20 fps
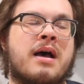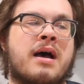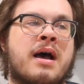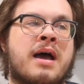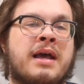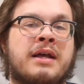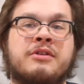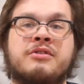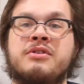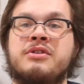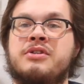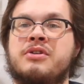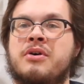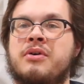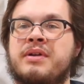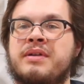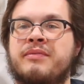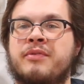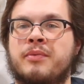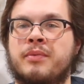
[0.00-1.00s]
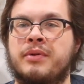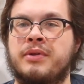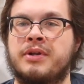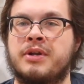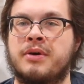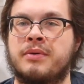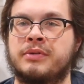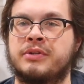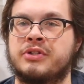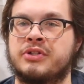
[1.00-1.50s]
I actually don't even really
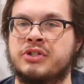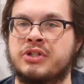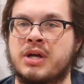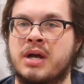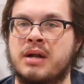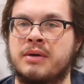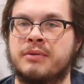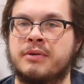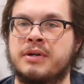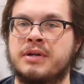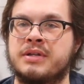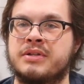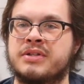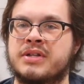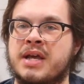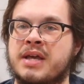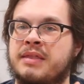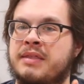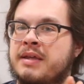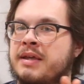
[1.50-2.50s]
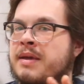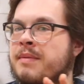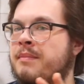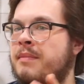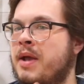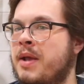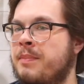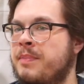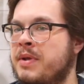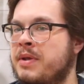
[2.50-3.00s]
know what the genre is. I think it
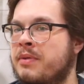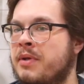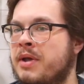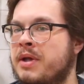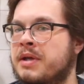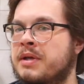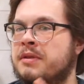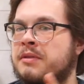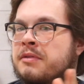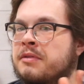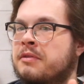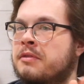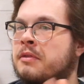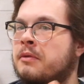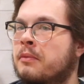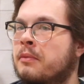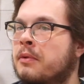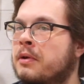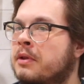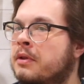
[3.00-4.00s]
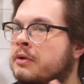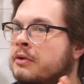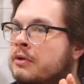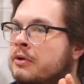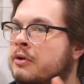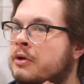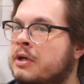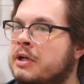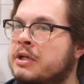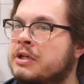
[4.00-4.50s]
might be, like,
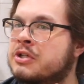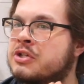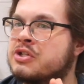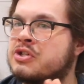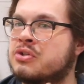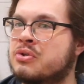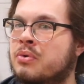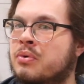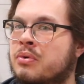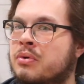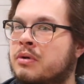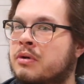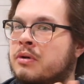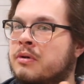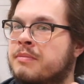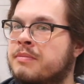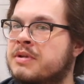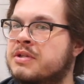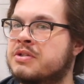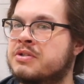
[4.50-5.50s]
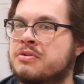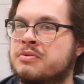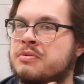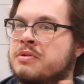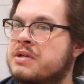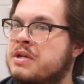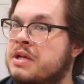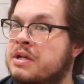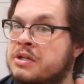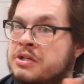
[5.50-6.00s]
thriller-ish or
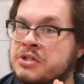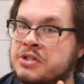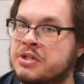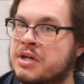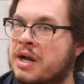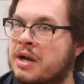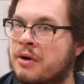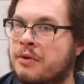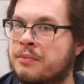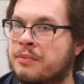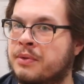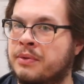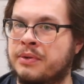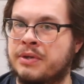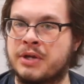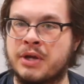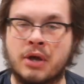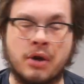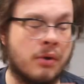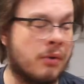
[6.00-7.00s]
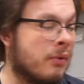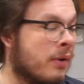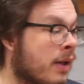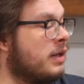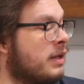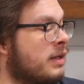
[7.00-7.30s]
mystery-ish. I don't really know.